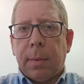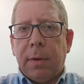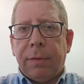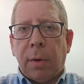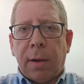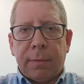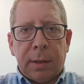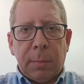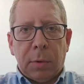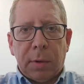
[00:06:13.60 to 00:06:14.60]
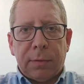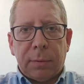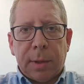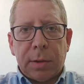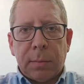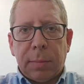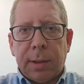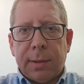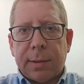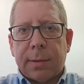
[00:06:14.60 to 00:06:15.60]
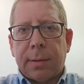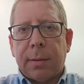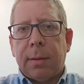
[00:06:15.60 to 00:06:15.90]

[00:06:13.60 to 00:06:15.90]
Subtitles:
If you have any more information, please,